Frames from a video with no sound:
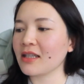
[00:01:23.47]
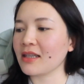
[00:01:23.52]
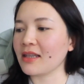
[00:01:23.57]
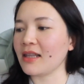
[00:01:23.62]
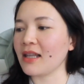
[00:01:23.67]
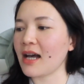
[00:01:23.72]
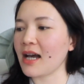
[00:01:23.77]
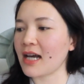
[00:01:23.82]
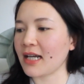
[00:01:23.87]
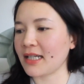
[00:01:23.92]

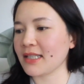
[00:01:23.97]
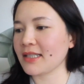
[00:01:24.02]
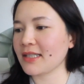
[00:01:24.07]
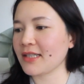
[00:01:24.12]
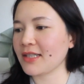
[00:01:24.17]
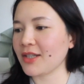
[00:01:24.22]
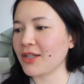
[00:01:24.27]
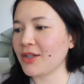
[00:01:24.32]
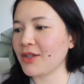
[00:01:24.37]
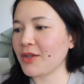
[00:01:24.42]

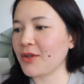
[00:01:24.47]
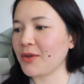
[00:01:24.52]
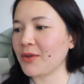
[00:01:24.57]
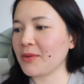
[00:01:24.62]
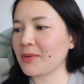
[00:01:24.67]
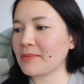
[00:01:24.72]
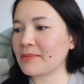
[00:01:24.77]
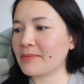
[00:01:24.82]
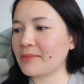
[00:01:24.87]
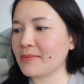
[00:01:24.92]
that, you
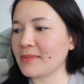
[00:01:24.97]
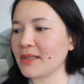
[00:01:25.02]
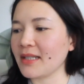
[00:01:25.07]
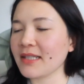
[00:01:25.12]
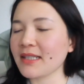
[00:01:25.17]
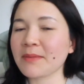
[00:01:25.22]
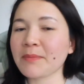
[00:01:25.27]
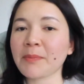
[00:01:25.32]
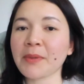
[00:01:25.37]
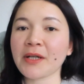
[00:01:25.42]
know,
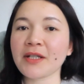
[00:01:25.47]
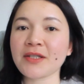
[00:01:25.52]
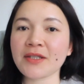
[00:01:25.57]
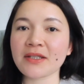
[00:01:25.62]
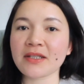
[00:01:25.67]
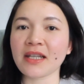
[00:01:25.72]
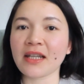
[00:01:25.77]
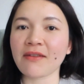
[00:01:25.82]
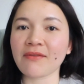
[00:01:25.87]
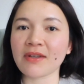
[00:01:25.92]
this
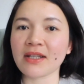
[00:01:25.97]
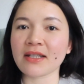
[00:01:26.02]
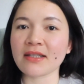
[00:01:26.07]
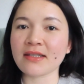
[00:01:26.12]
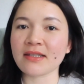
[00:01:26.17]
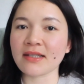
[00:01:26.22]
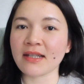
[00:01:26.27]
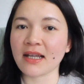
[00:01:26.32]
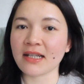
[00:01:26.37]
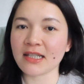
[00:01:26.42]
person even
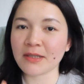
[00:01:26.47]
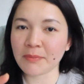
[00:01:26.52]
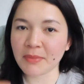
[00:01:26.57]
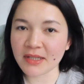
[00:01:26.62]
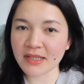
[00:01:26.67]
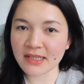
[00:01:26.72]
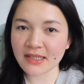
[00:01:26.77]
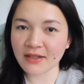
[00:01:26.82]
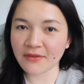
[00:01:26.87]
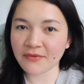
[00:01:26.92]
said
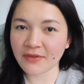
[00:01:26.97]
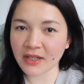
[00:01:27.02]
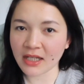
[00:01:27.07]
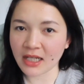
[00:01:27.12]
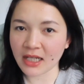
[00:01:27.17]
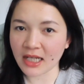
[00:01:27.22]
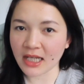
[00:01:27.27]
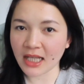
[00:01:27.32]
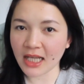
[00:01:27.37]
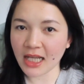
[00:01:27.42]

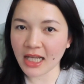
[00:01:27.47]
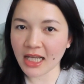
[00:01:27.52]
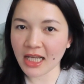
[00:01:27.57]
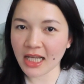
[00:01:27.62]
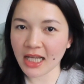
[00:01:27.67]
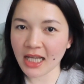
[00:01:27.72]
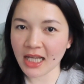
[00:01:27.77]
specifically